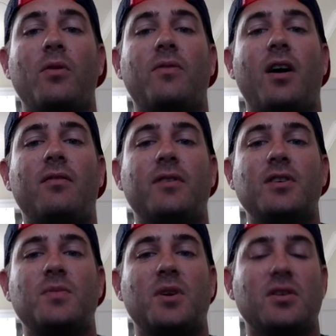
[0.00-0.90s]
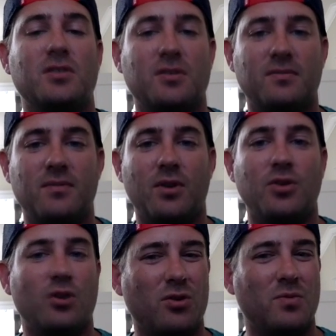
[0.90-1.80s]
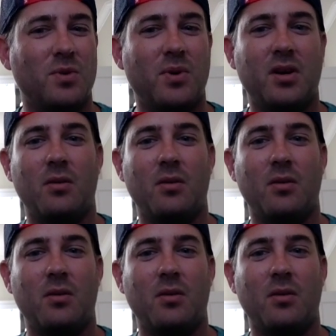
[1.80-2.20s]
involved in this because you should always be picking